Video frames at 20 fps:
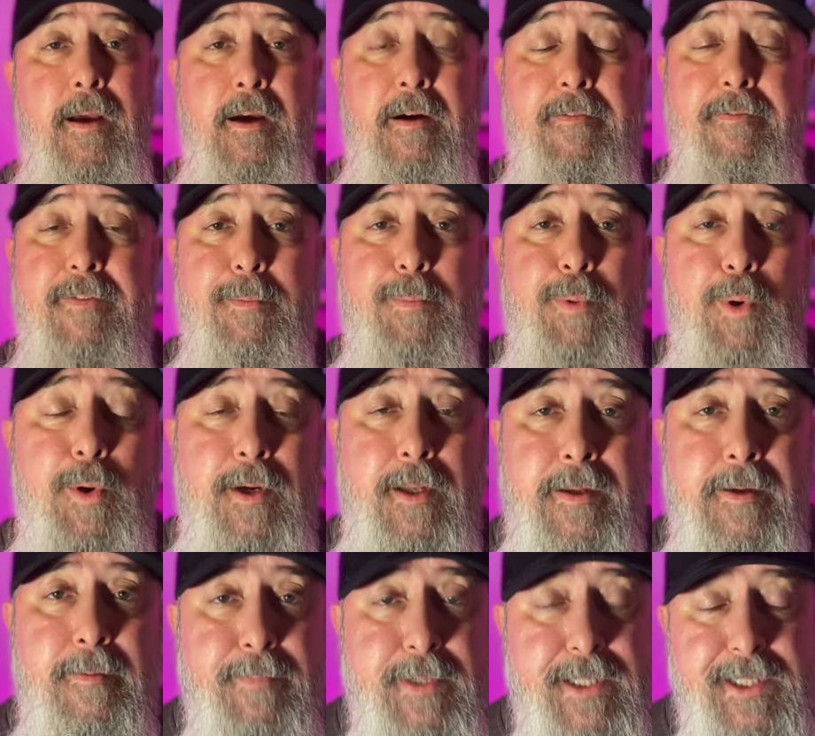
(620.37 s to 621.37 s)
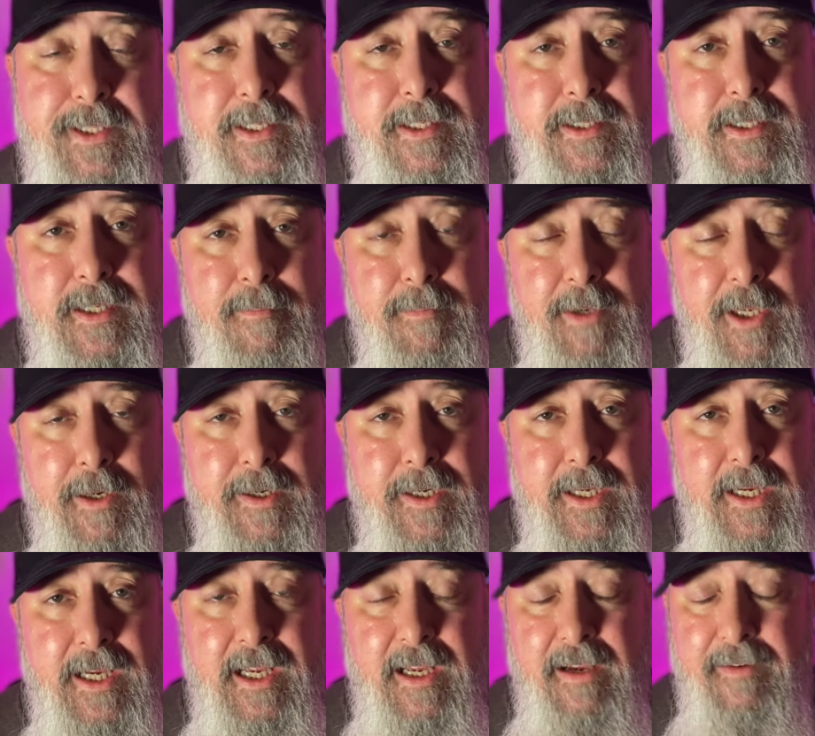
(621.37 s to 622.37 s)
of the Portland business
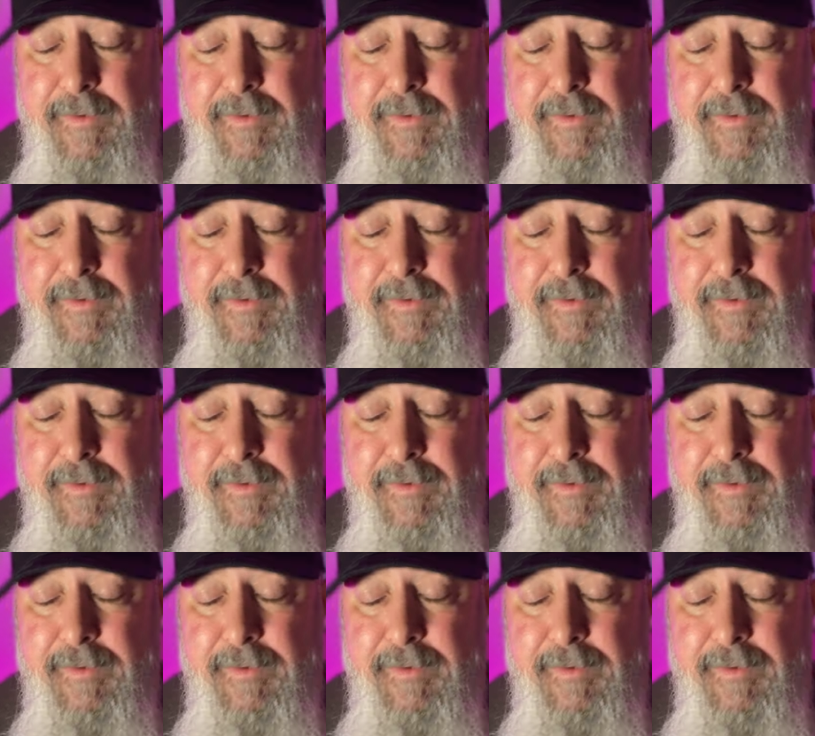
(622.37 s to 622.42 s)
community,